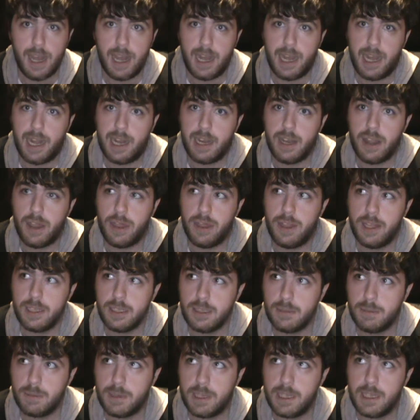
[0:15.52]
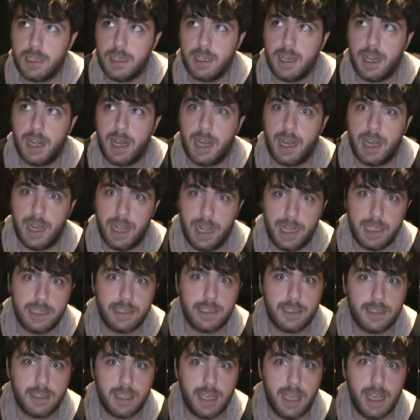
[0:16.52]
And this one, I
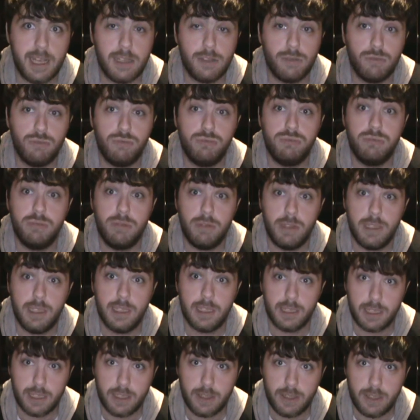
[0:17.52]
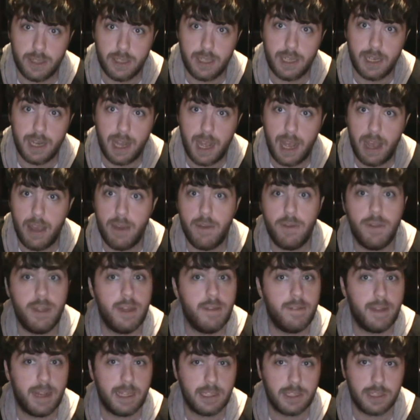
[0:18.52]
actually say, is really good in how
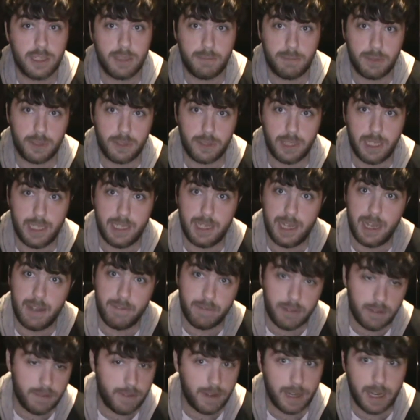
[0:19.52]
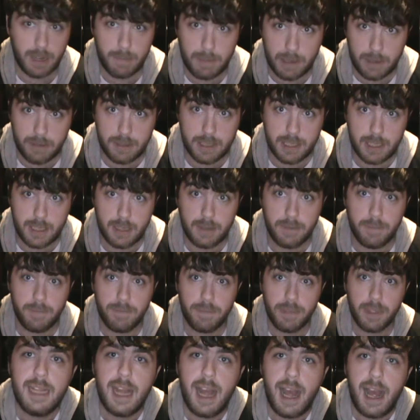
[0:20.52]
they've actually portrayed everything about it.
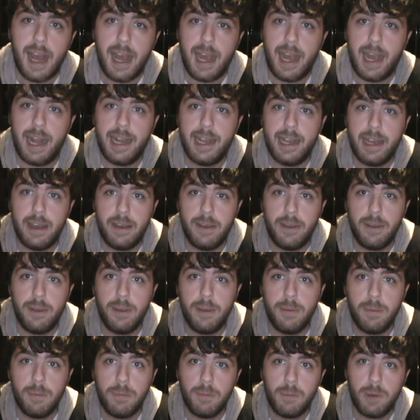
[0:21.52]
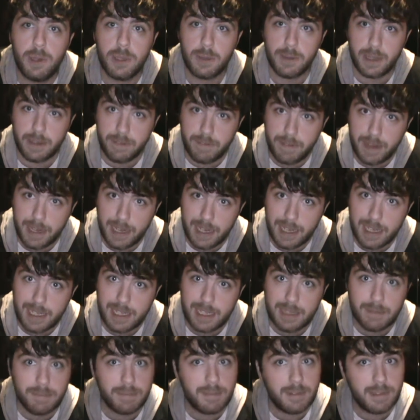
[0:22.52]
And now, what do I
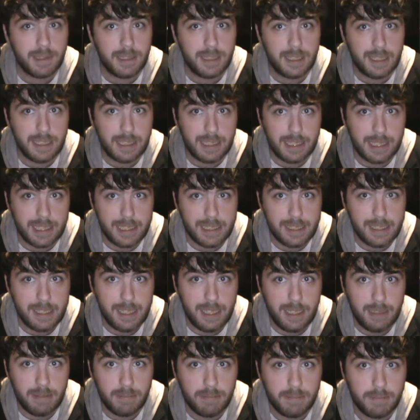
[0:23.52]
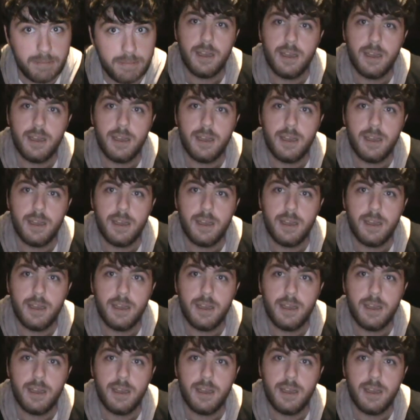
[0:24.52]
think? Let's see.